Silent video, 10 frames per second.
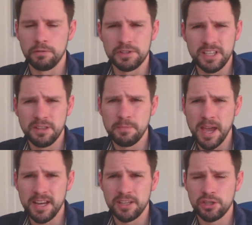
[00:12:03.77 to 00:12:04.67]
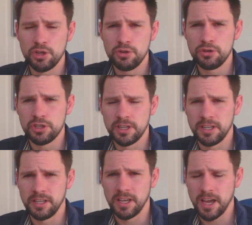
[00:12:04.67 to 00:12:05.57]
Obviously, the main is
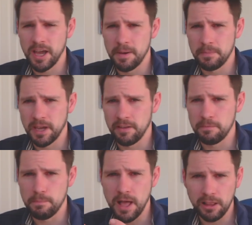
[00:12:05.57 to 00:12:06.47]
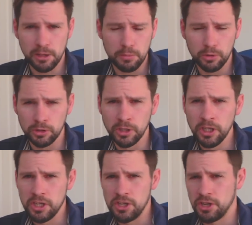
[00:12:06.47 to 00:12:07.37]
hugely kind of malleable.
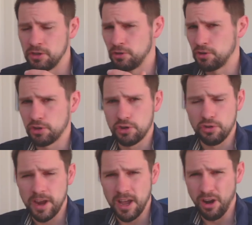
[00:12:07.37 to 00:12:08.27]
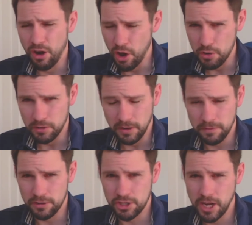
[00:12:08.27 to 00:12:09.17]
You can create a load of
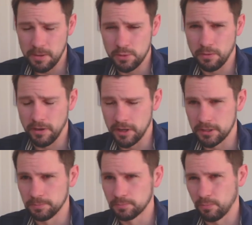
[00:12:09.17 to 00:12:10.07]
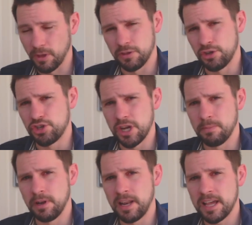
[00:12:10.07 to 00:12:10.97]
different shapes with it. The
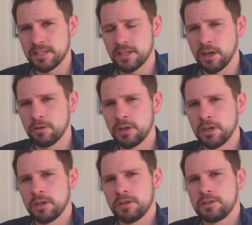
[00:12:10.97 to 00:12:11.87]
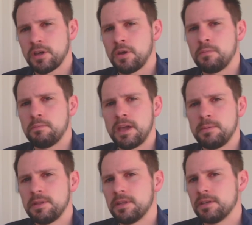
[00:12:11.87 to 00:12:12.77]
jib, less so. So
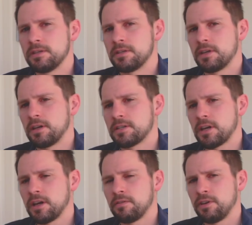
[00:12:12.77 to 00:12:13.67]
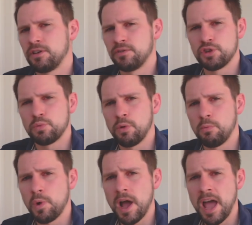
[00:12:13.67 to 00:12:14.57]
maybe there's a side of it you just want
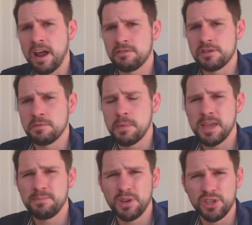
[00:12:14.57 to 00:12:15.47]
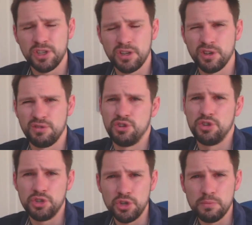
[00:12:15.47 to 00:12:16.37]
more area in your main because you can
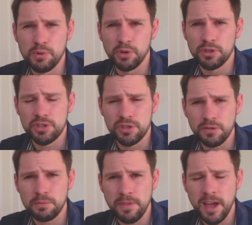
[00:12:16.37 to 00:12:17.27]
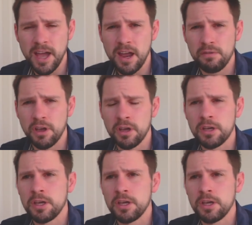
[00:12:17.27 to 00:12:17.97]
do more stuff with that area.